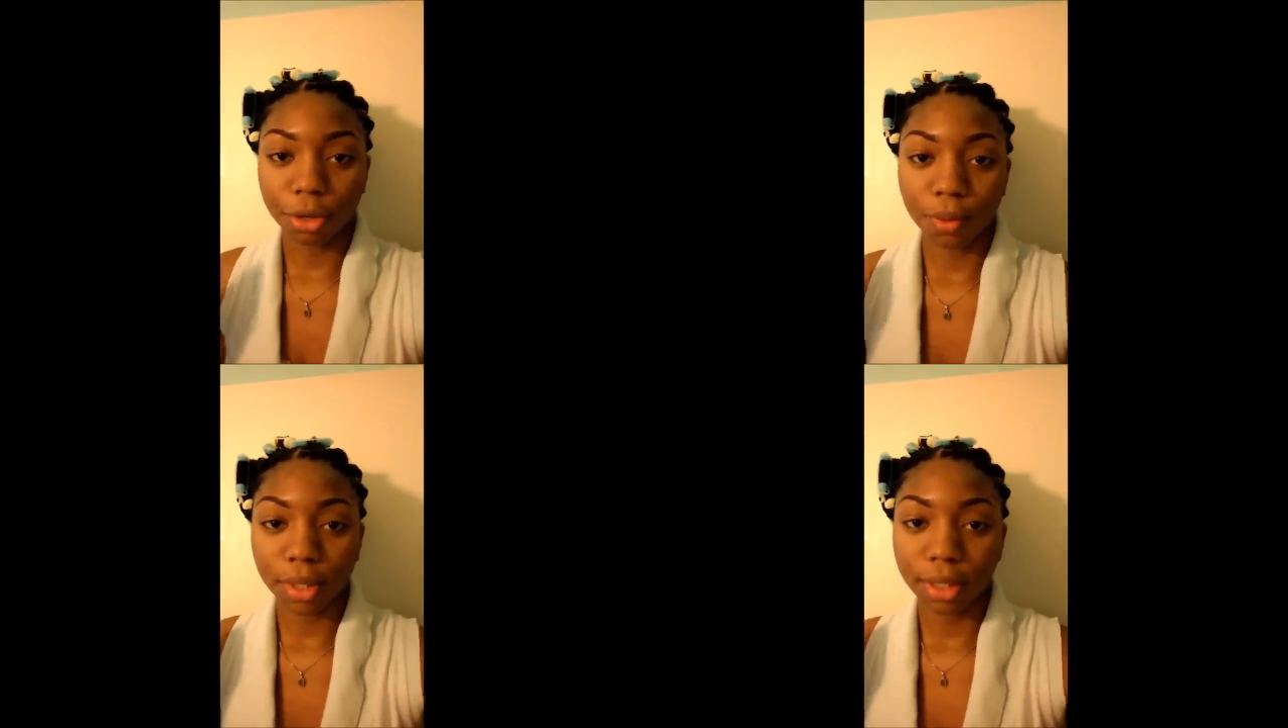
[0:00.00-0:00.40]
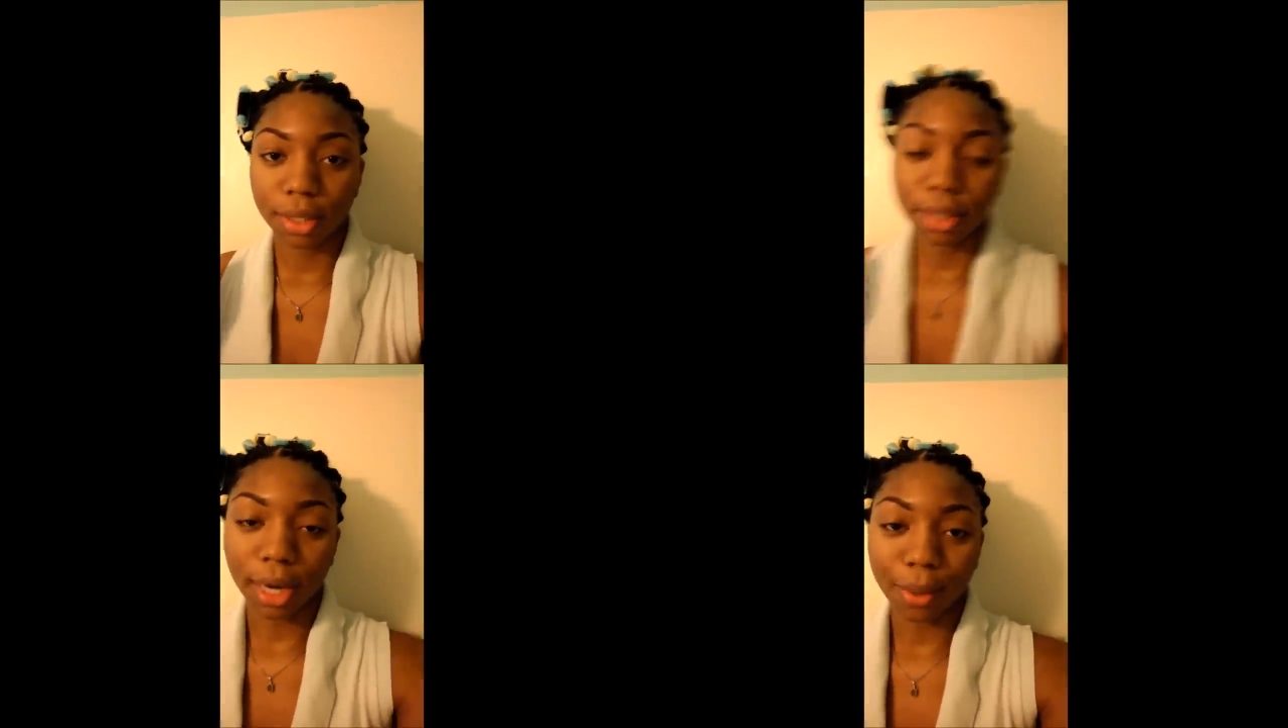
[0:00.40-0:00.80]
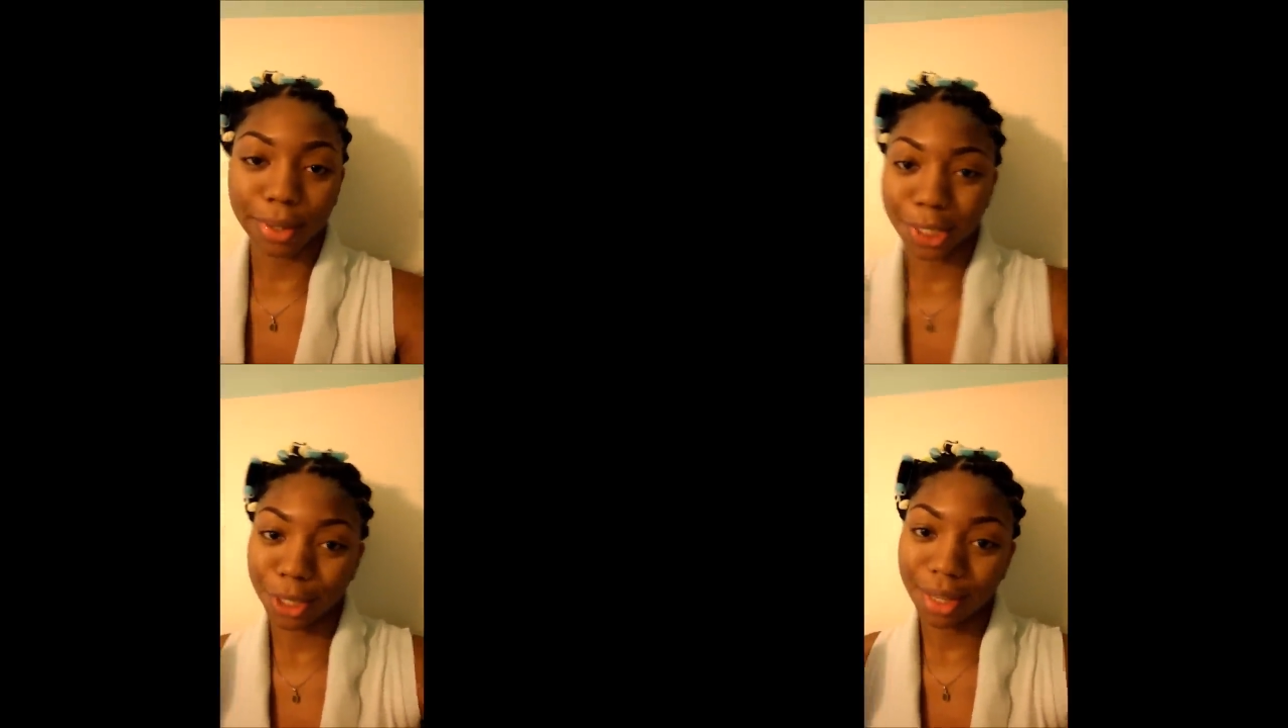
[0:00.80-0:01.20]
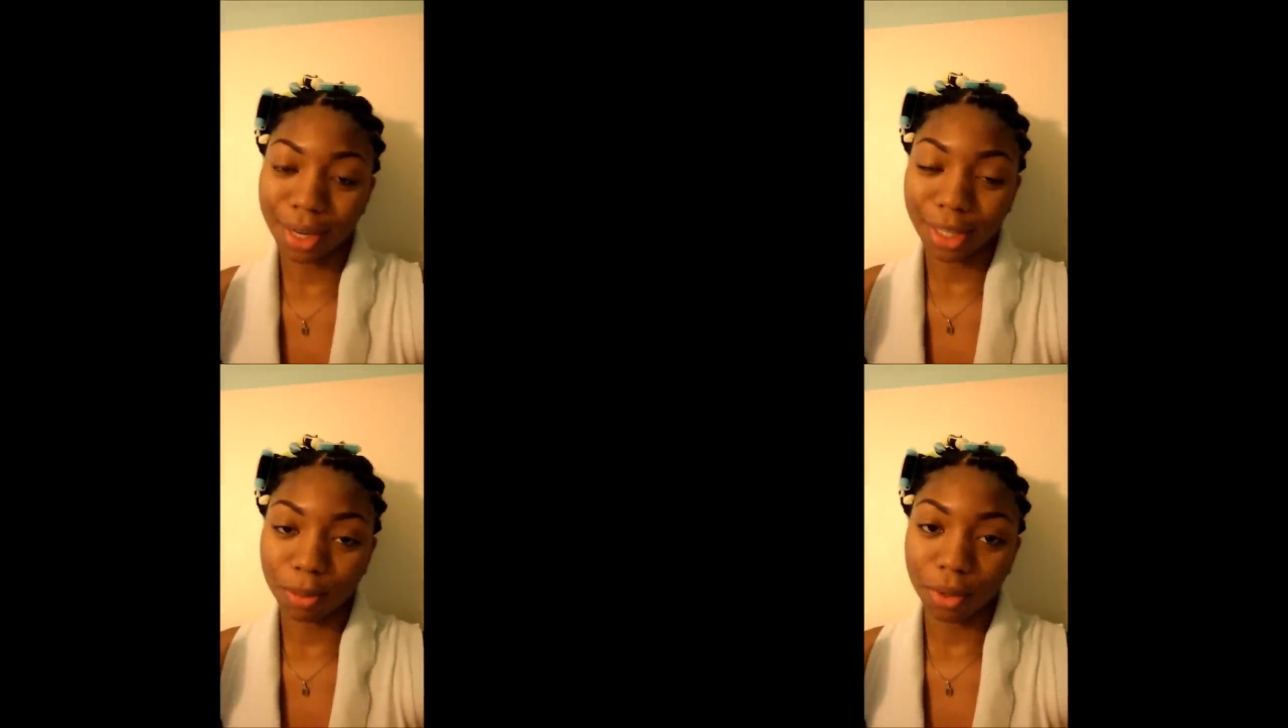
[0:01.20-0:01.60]
newest acquisition
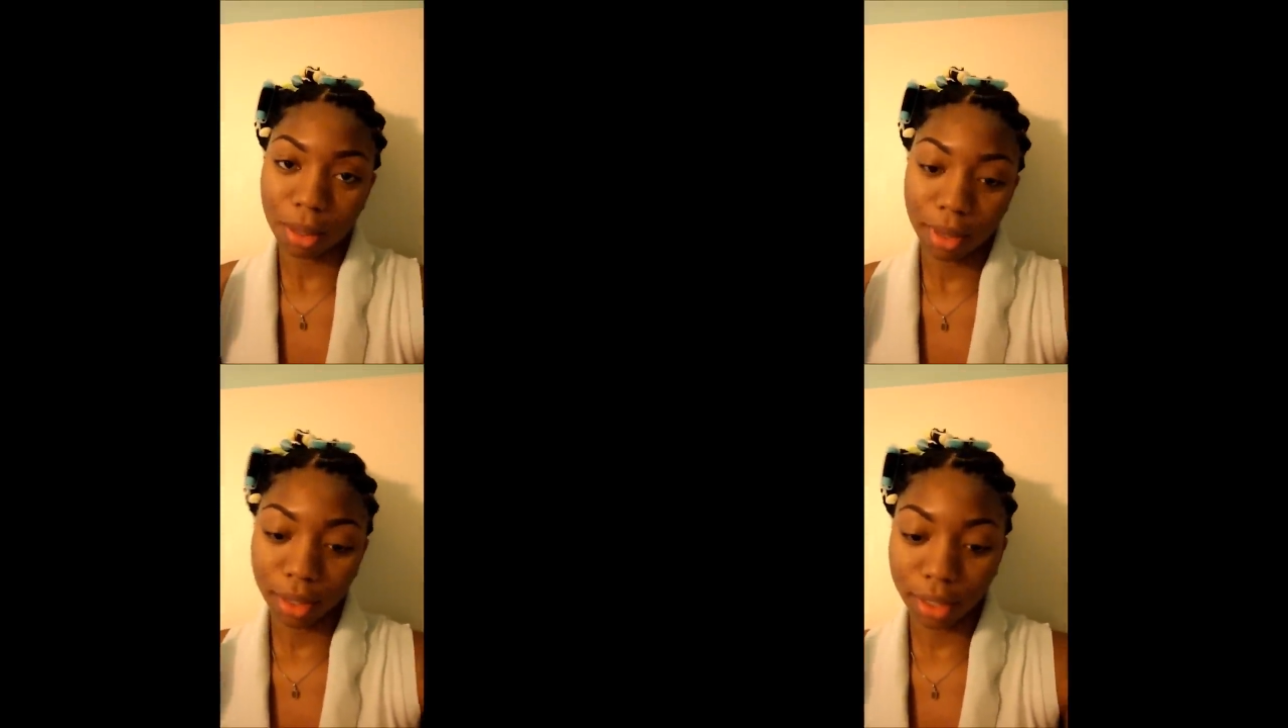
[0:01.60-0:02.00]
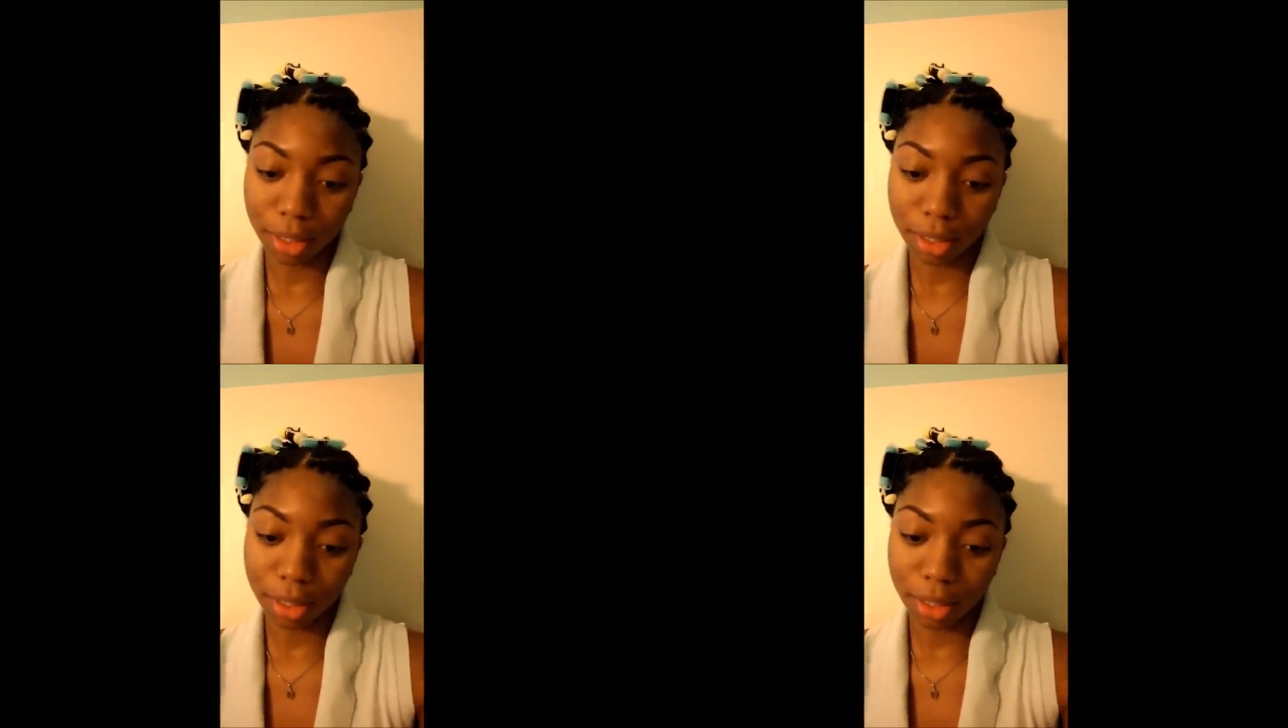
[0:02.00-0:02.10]
that I spoke about,